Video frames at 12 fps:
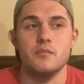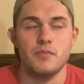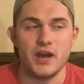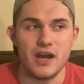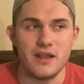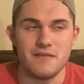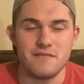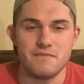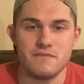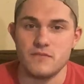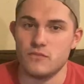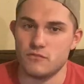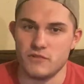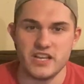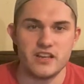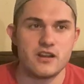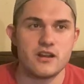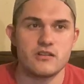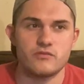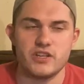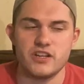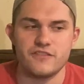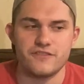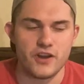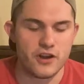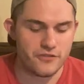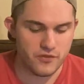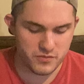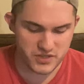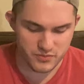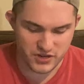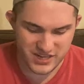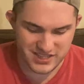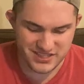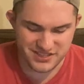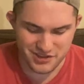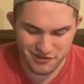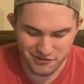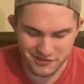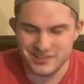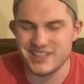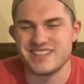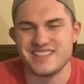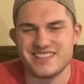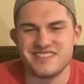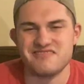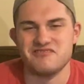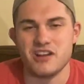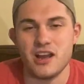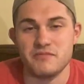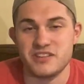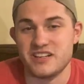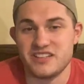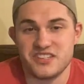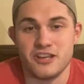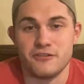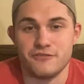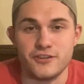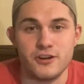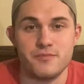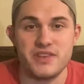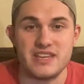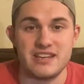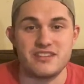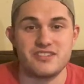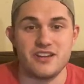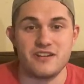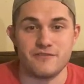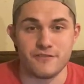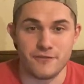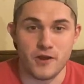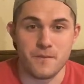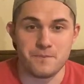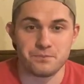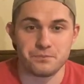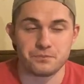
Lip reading: but we are far from spring, so I'm gonna settle for being excited for fall.